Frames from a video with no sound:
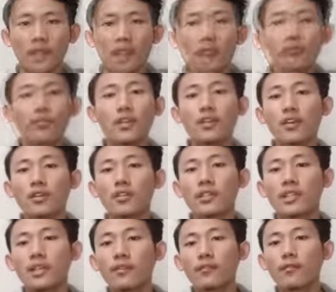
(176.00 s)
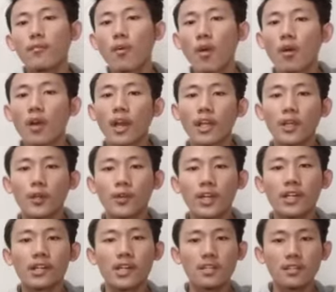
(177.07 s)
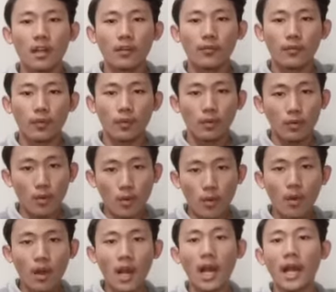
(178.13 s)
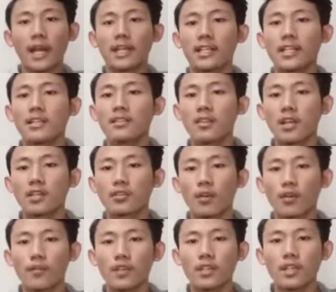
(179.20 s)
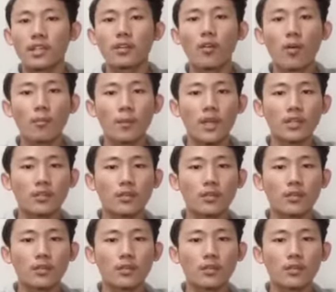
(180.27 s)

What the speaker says: V-notch give more accurate result for low discharge coefficient compared to